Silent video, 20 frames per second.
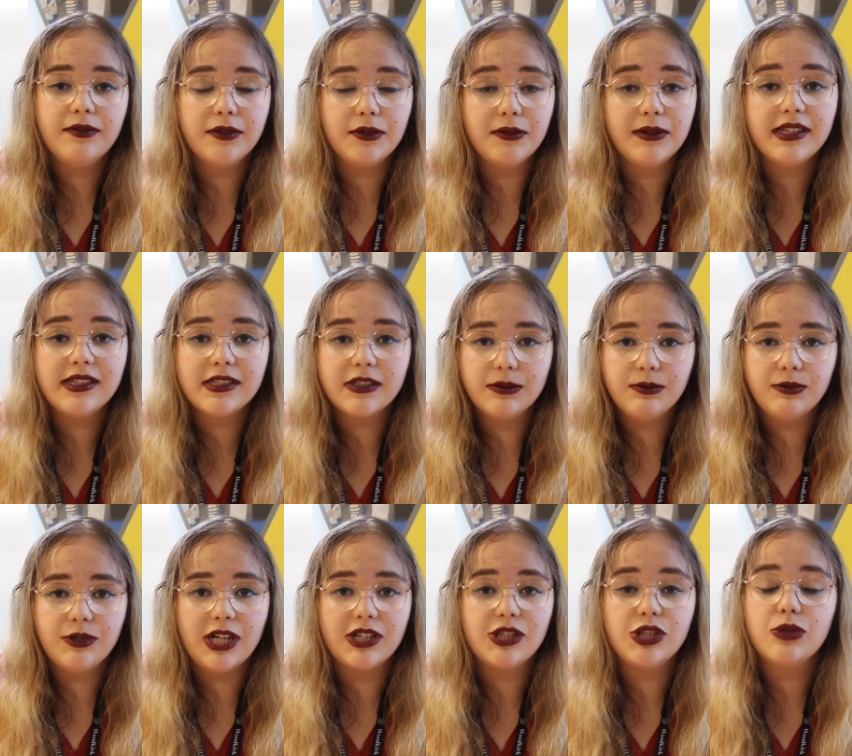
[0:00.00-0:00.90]
through this
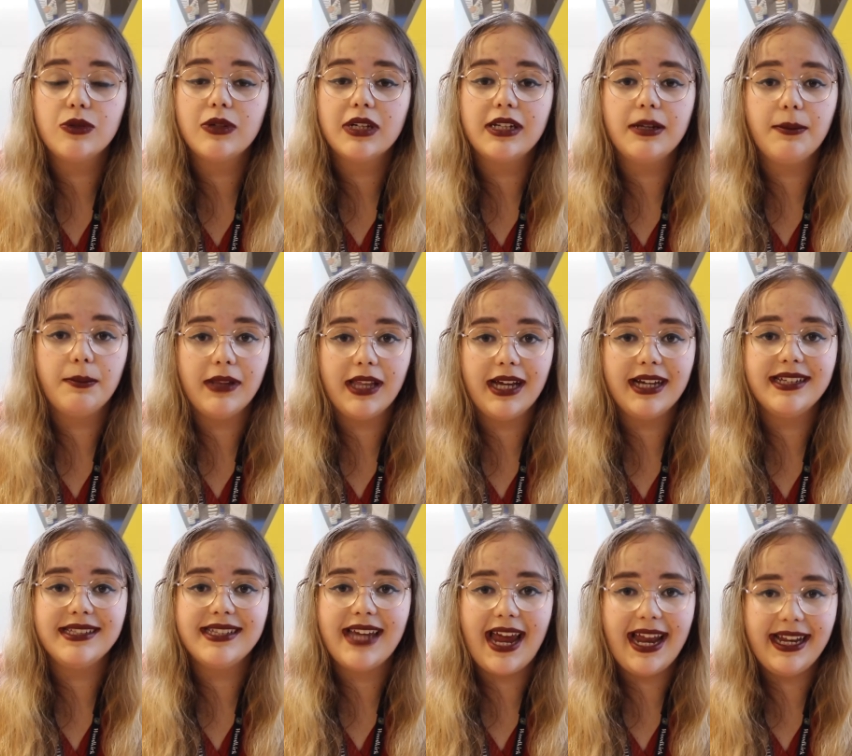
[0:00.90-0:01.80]
subject, you can apply it
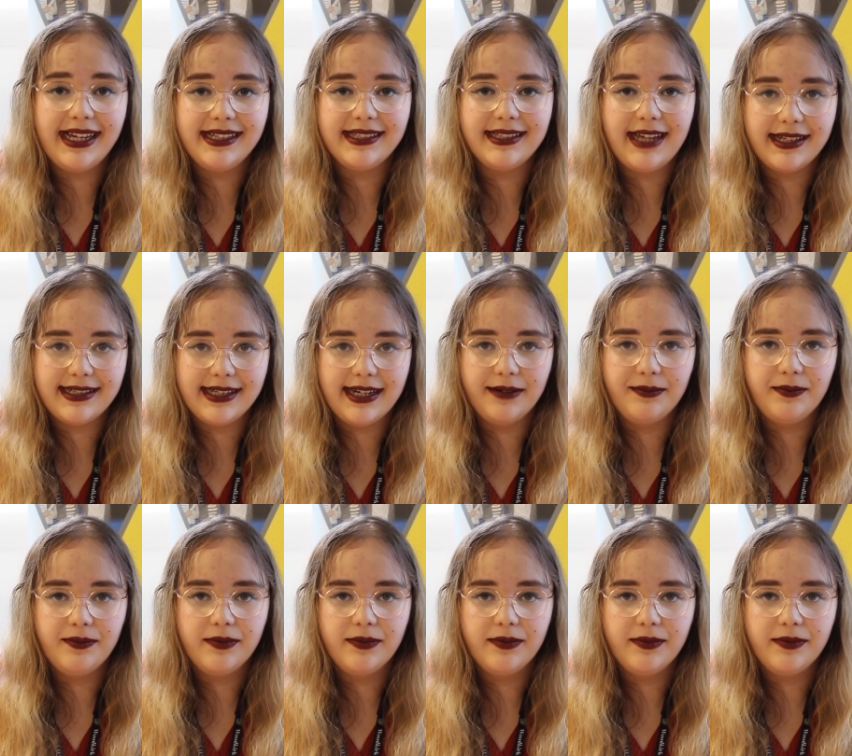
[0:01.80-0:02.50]
to any setting.